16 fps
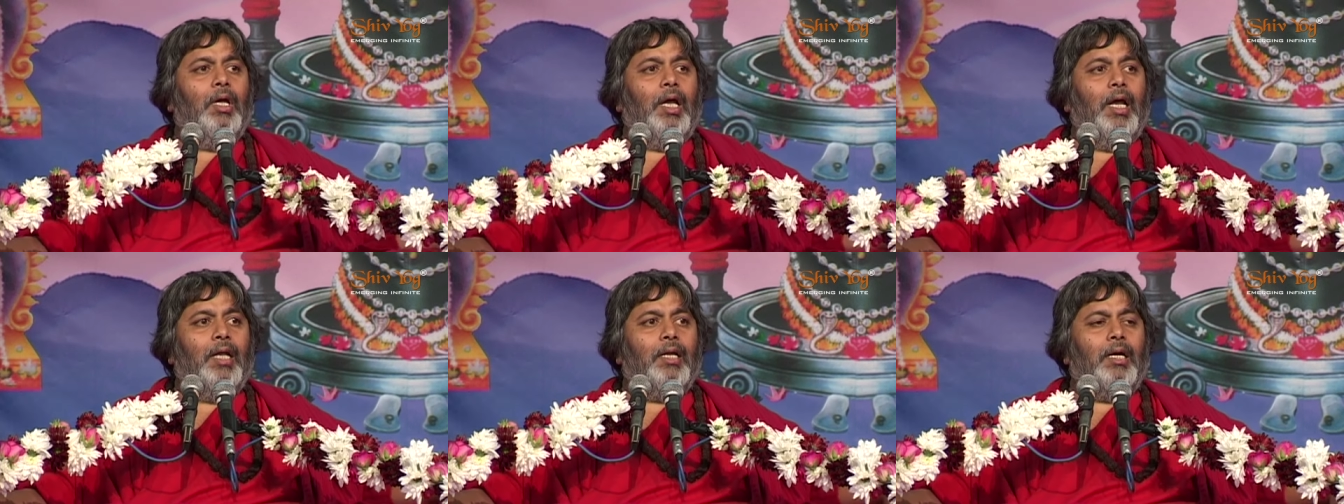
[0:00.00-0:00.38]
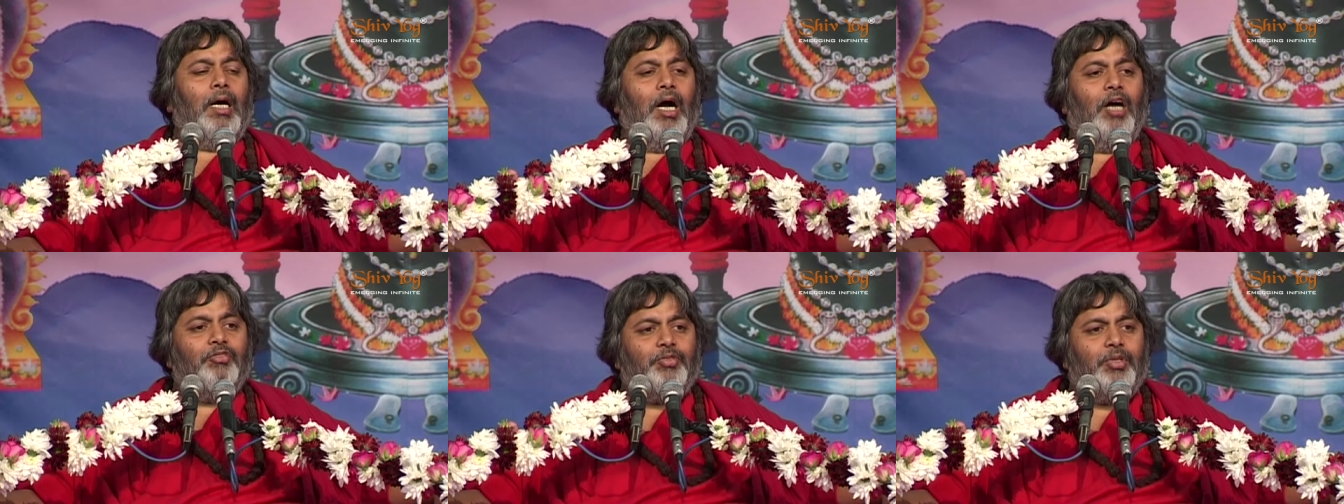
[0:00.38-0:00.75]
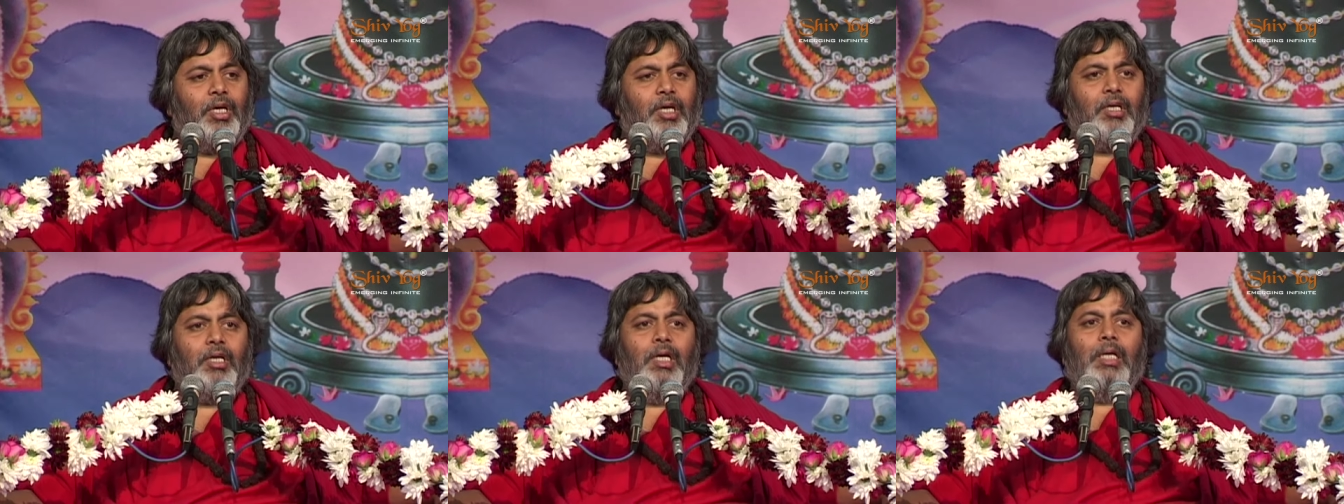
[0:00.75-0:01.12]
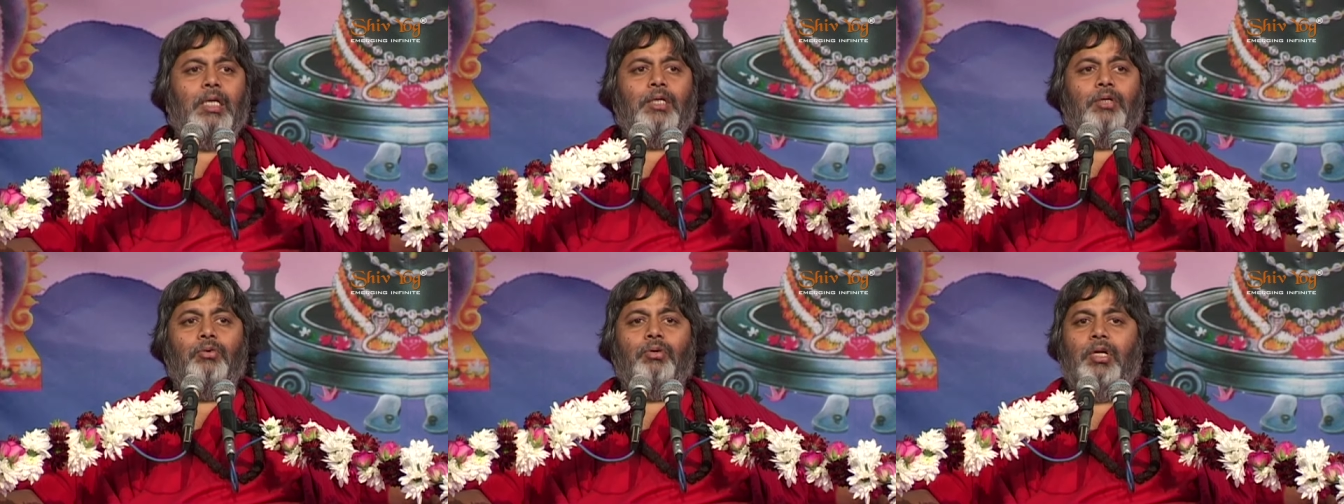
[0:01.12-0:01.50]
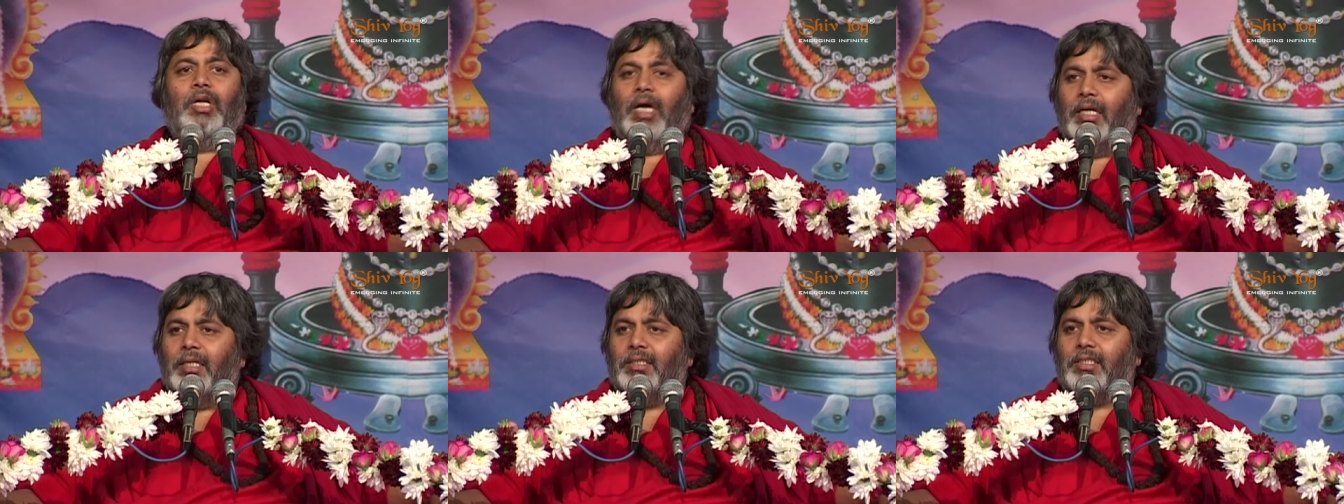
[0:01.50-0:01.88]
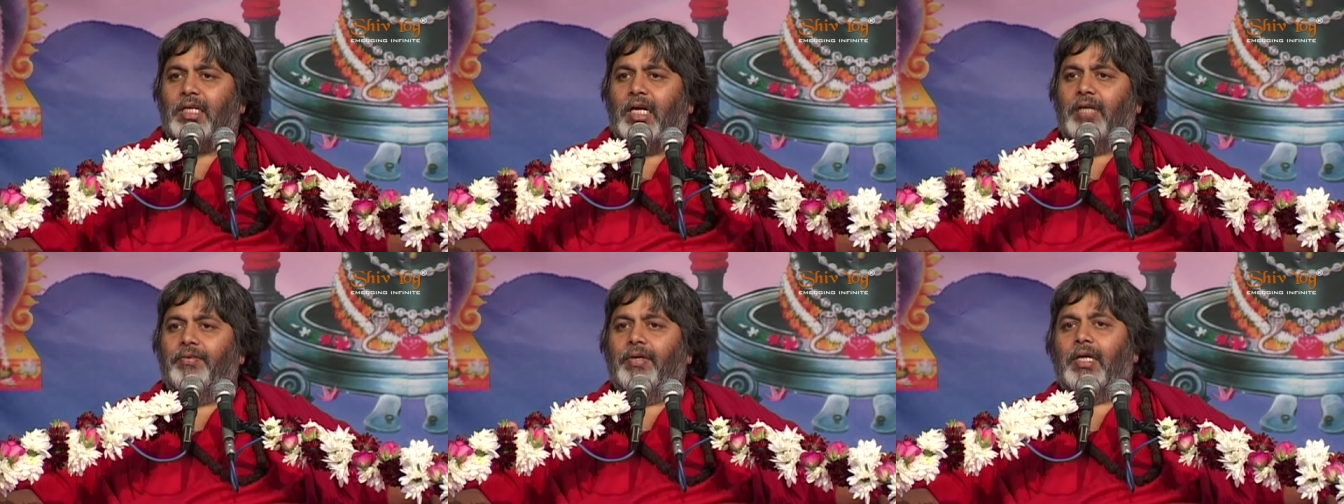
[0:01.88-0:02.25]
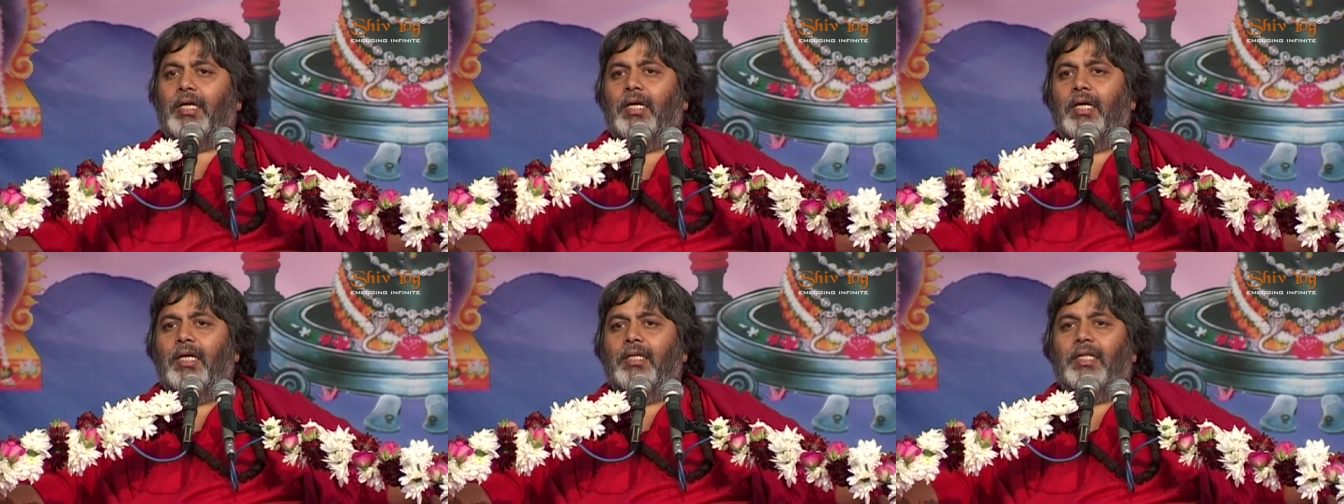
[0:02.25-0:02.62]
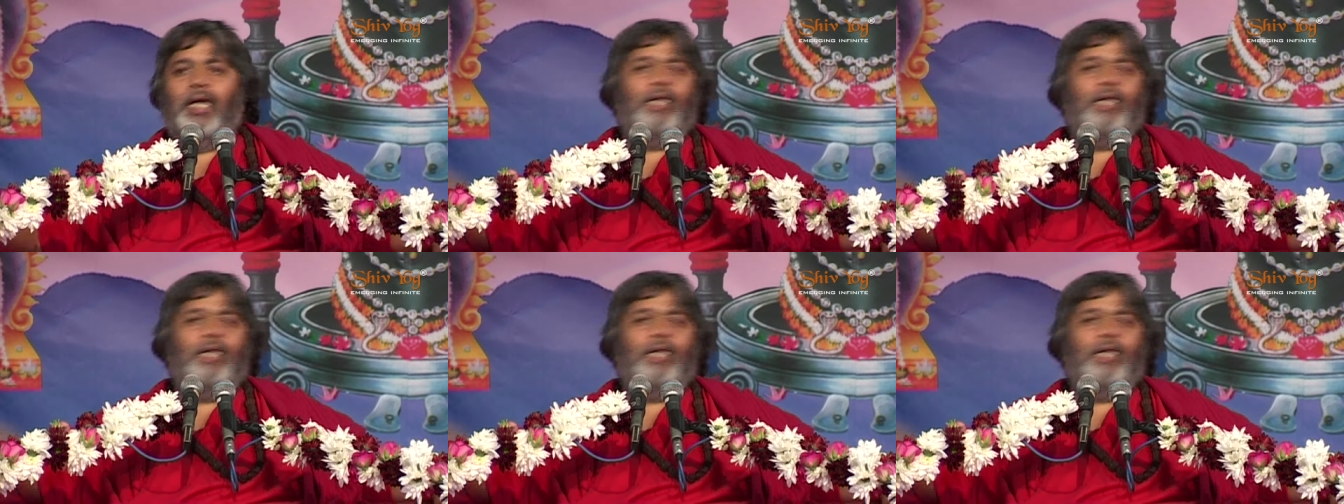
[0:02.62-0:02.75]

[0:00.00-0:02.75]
And after you learn driving,